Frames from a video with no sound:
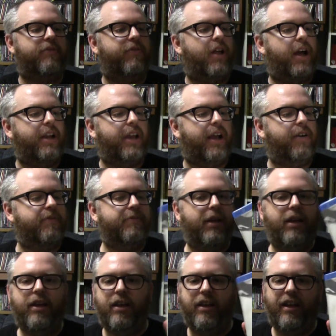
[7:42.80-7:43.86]
a fly now.
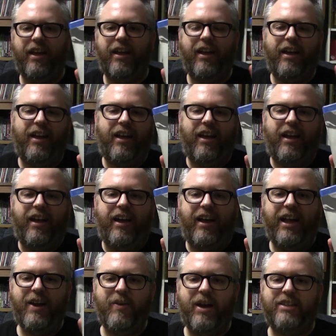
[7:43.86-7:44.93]

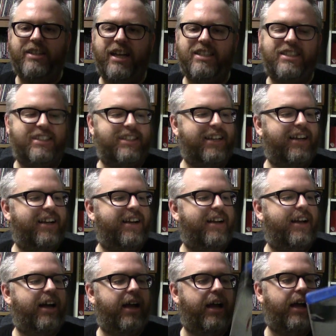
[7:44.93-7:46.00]
Anyways, that's,
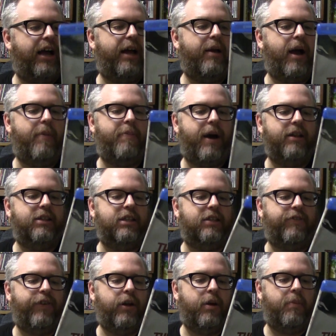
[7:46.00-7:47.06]
uh, I, I bought
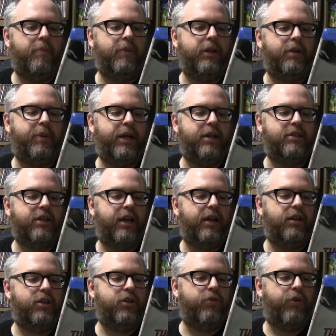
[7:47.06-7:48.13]
this film because I
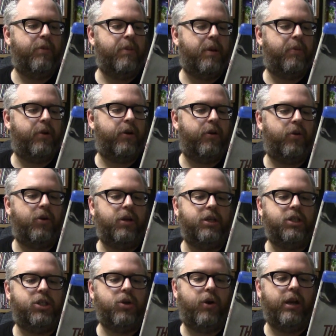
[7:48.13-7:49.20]
do remember
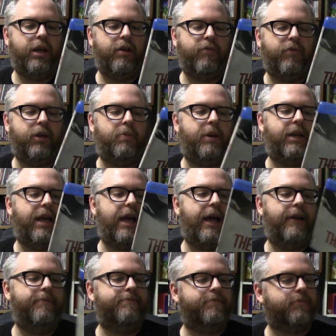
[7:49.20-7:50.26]
enjoying it with my
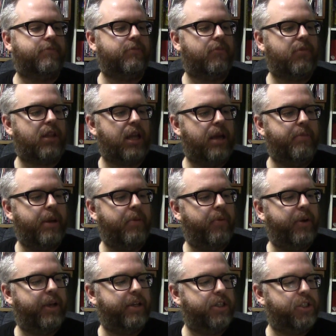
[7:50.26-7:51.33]
dad. And maybe
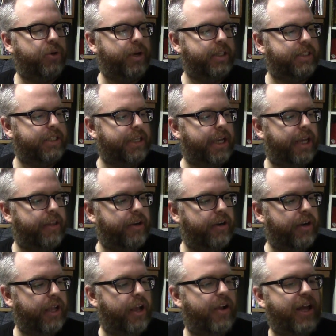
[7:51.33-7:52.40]
we can enjoy it
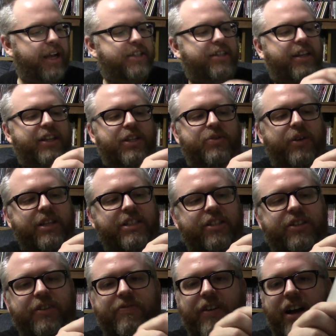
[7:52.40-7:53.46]
together. Actually, on the twentieth
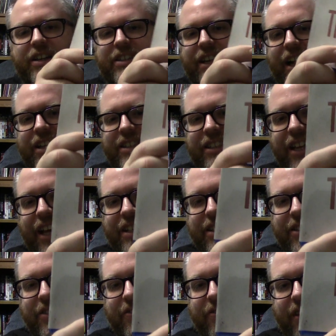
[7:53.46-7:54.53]
century fox, it actually has
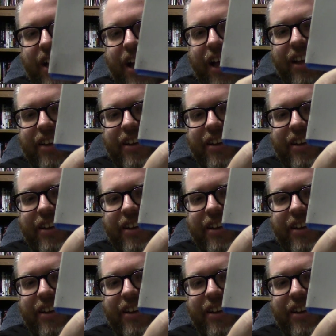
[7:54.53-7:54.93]
a little fly.